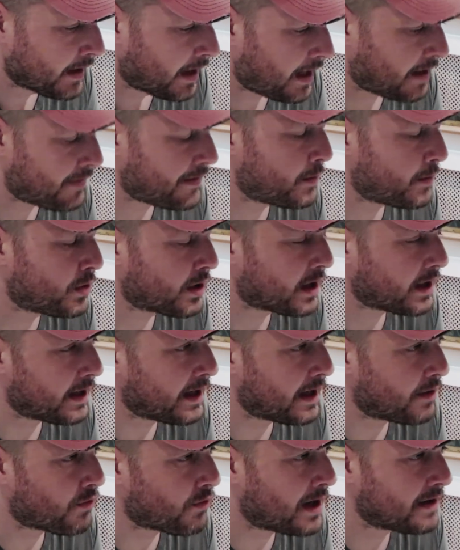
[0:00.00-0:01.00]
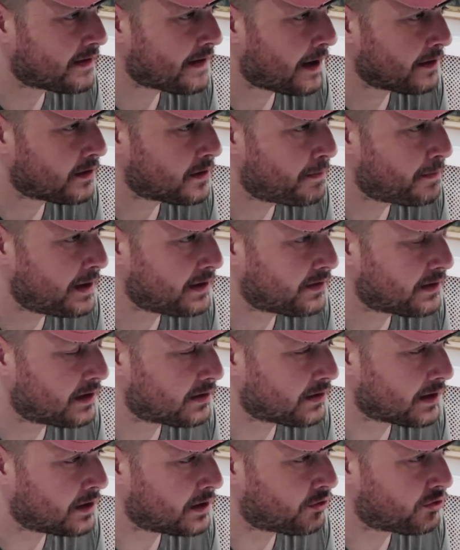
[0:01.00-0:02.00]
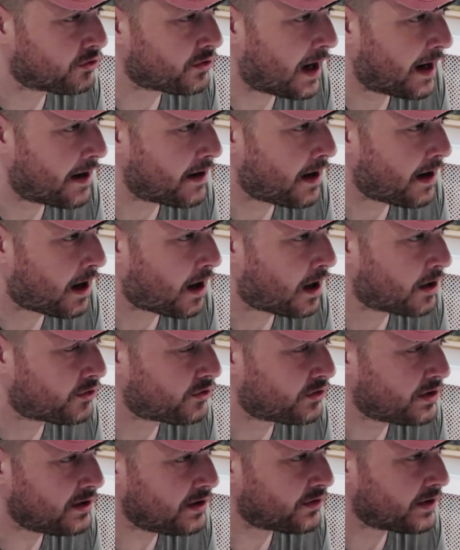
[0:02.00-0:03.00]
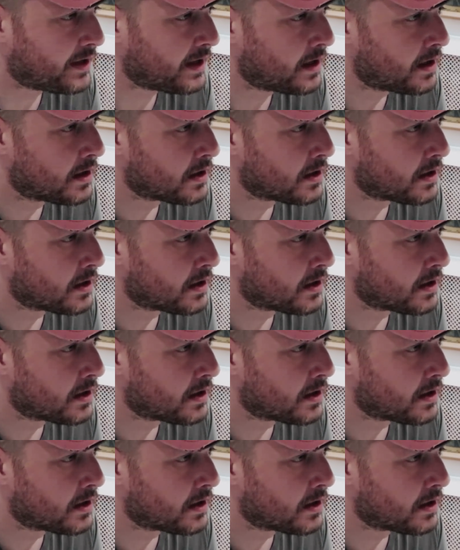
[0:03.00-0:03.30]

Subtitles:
And then we're going to get right down to business and start our seasoning